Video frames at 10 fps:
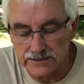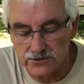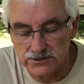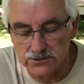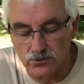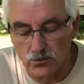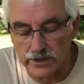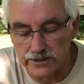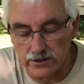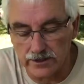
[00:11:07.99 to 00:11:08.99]
there's still
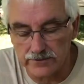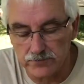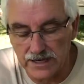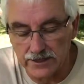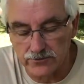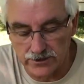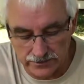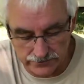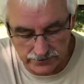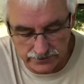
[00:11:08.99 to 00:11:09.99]
quite a lot of
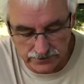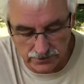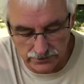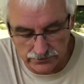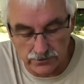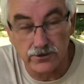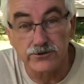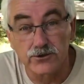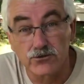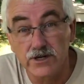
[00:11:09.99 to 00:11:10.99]
background color on
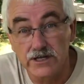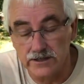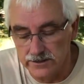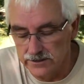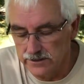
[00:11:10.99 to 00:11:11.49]
the green.